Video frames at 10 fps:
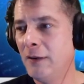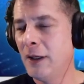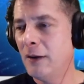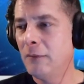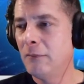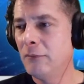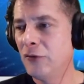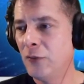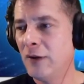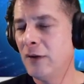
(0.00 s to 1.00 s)
Yeah,
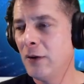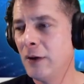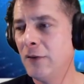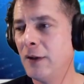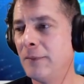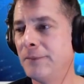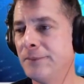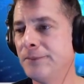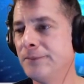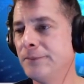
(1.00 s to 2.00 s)
she was at the RNC.
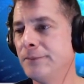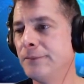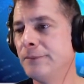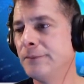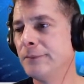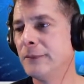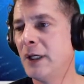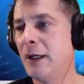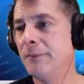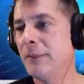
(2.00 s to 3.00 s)
All
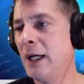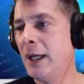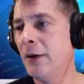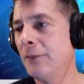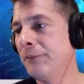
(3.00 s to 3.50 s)
right. I didn't know.